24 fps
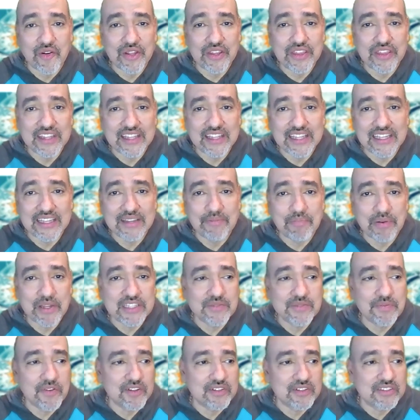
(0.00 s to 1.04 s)
the
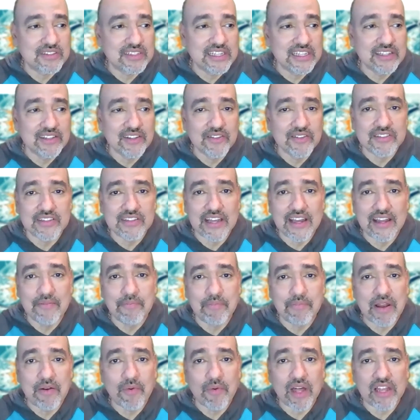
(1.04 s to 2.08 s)
Pittsburgh Steelers, and
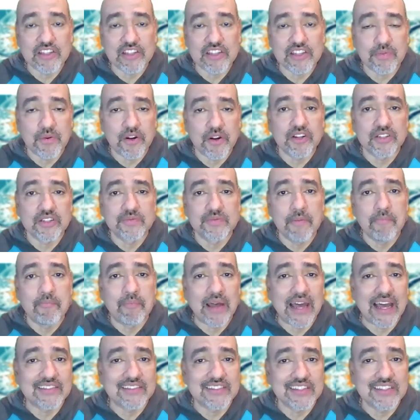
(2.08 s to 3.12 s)
Ben Roethlisberger's been
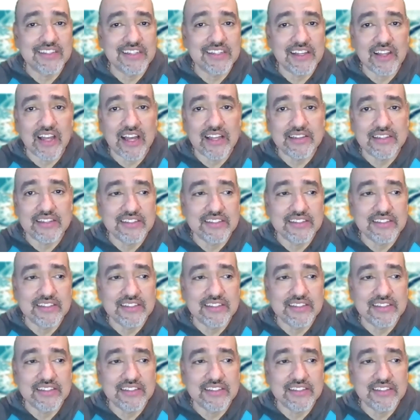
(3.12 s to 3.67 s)
passing a lot this